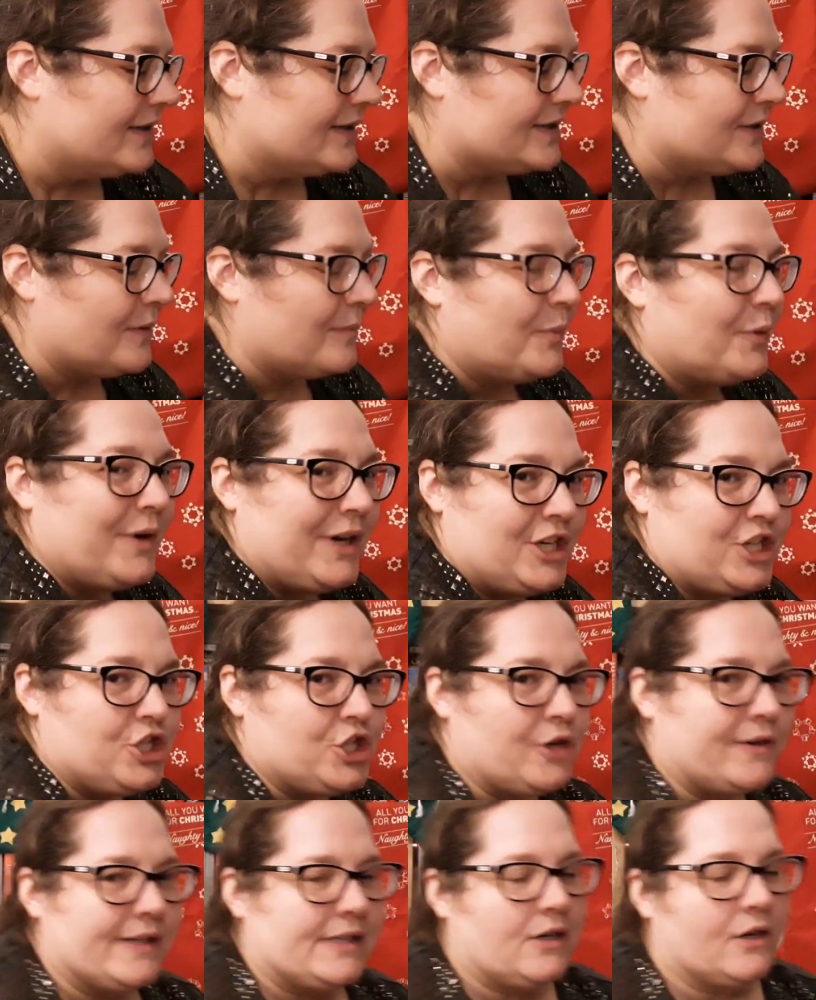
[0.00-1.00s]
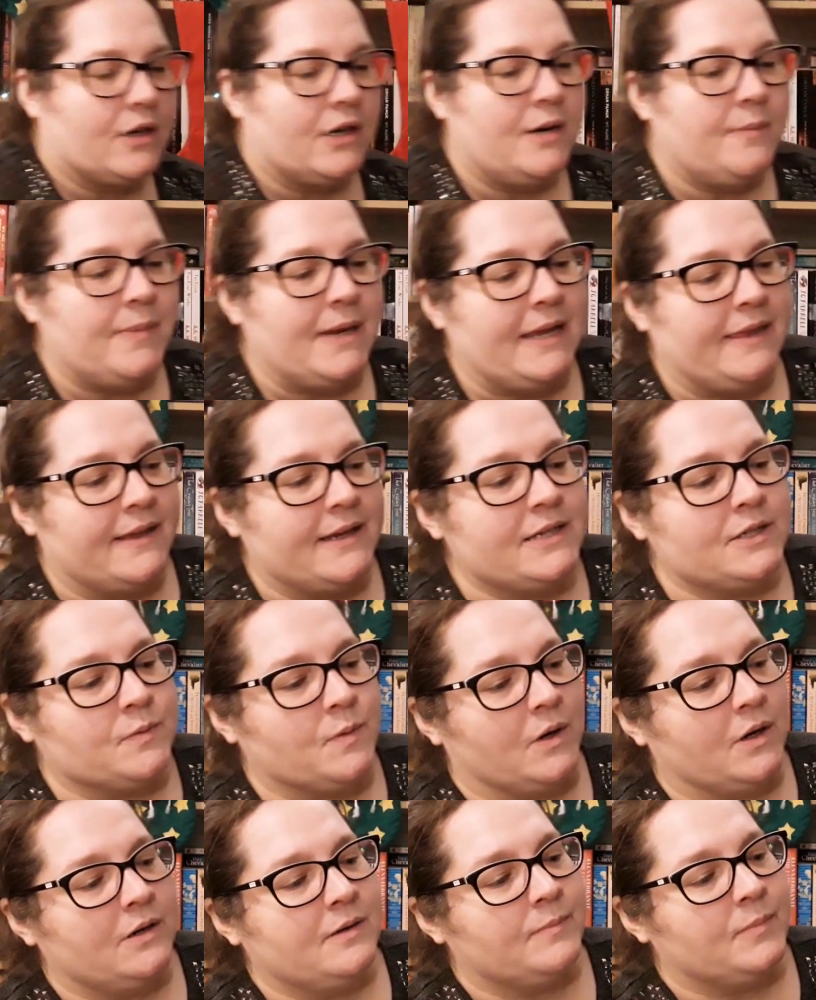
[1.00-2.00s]
so I'm pretty sure it's not going to beat
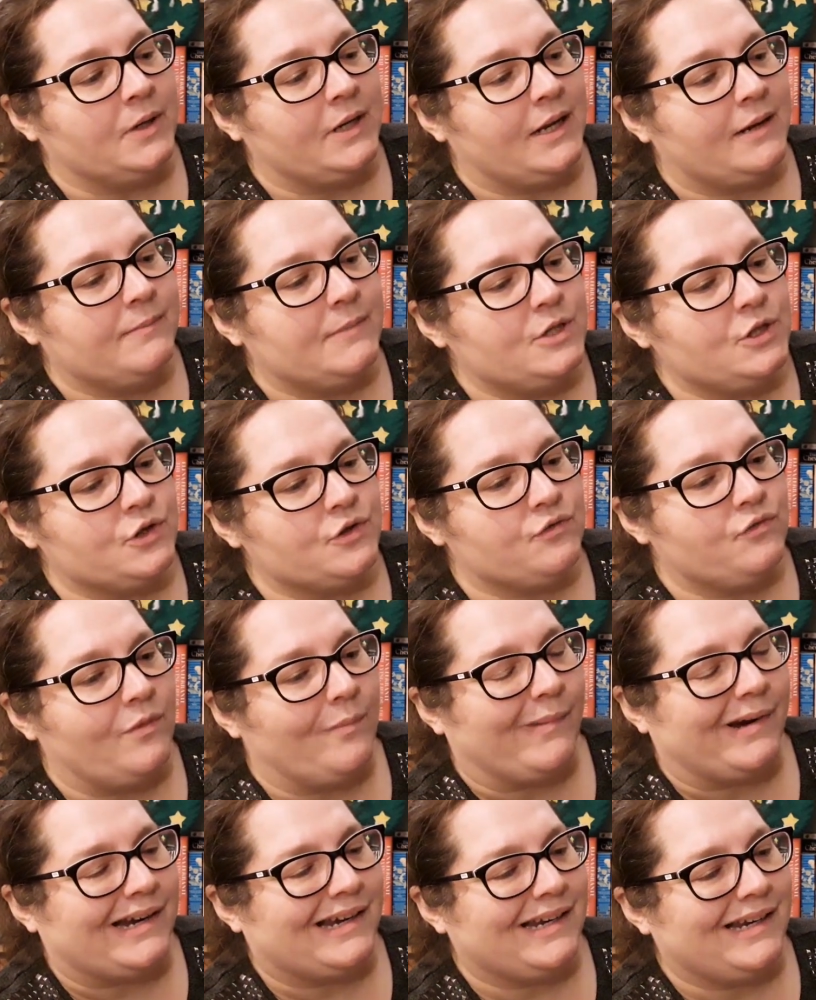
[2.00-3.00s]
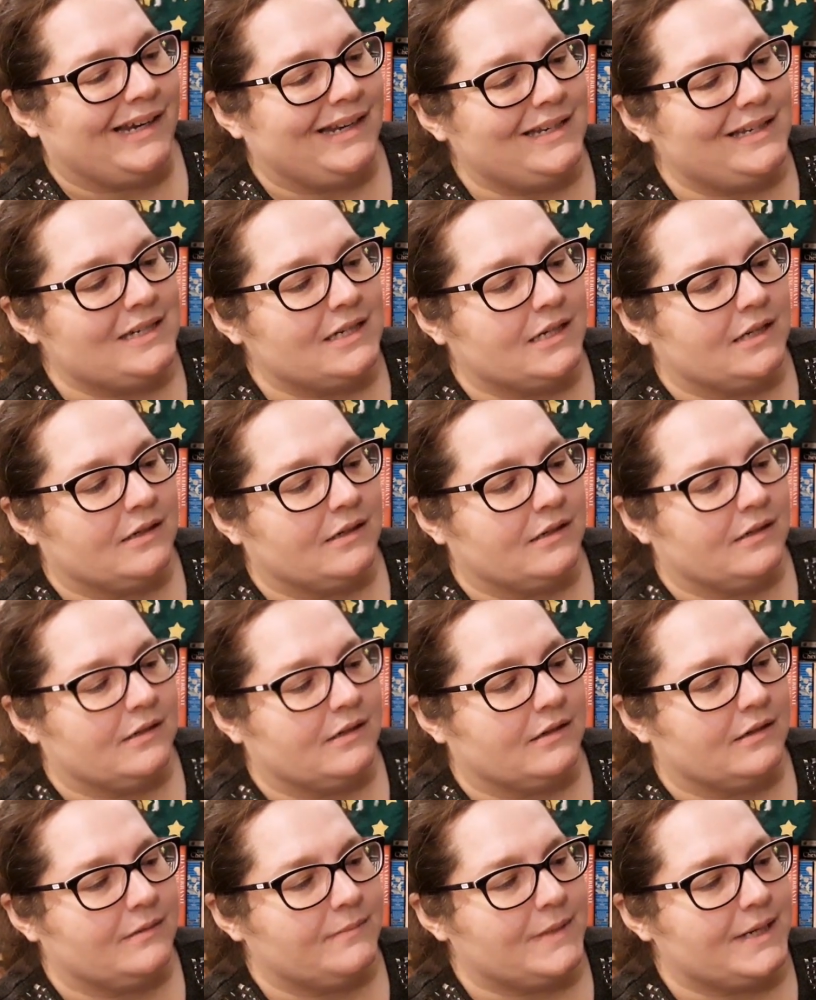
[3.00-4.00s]
this one, but let me just remind
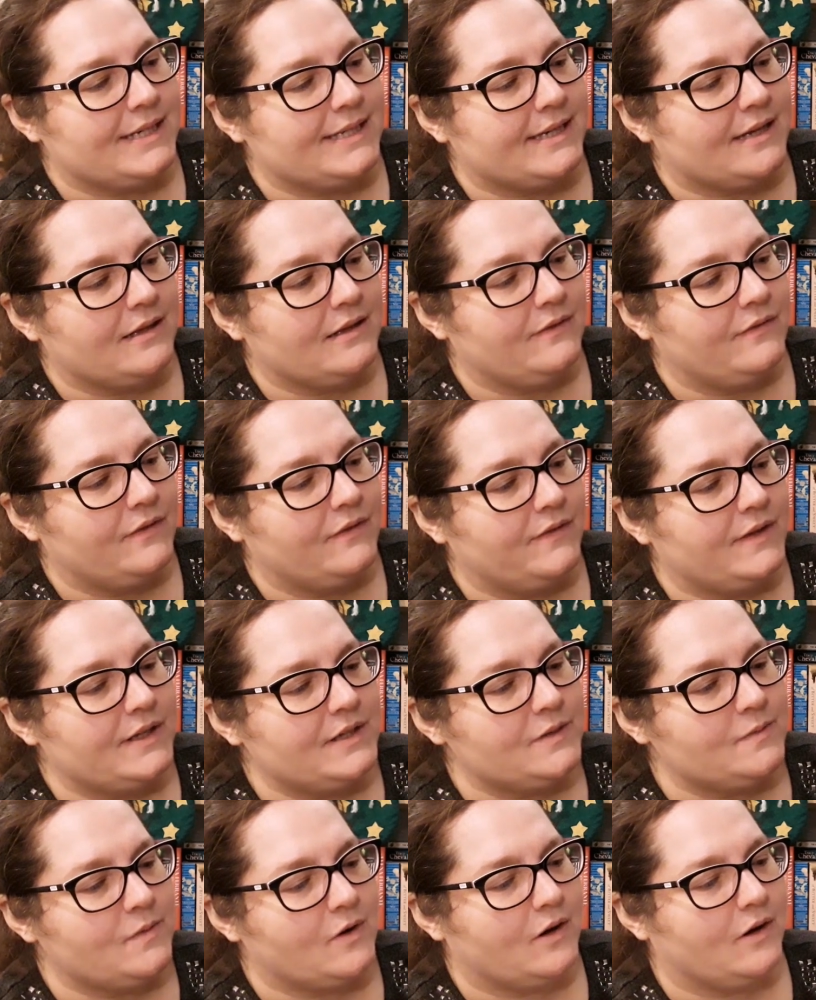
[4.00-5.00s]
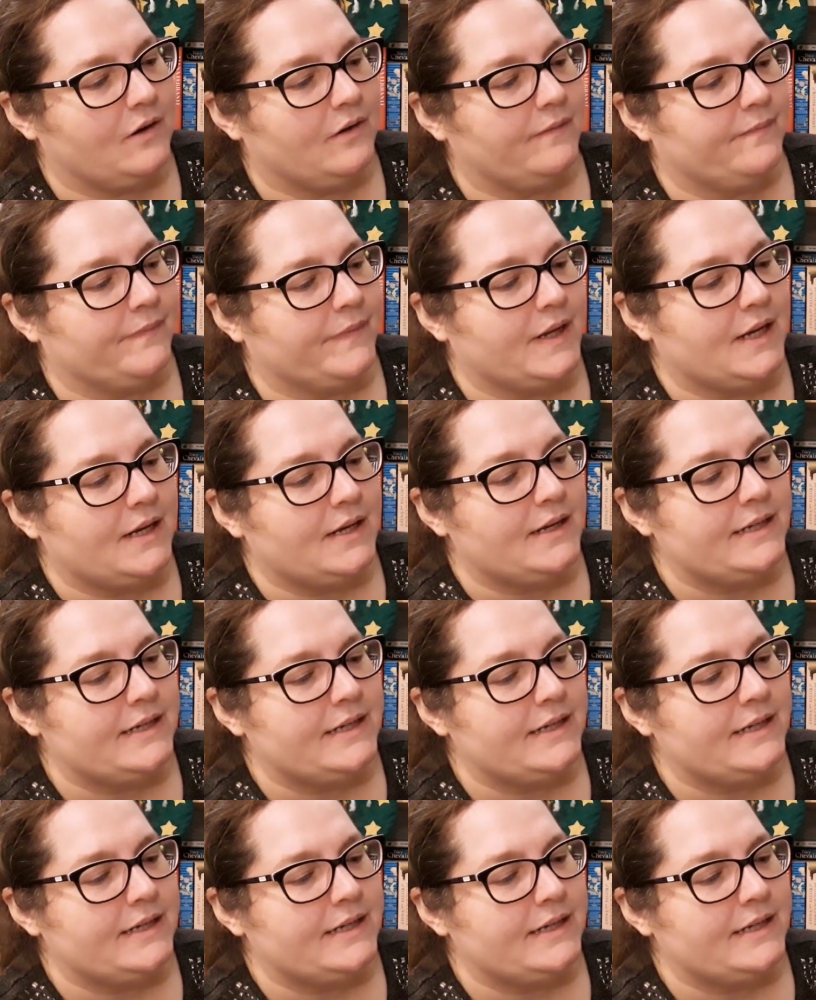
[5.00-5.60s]
myself of this one.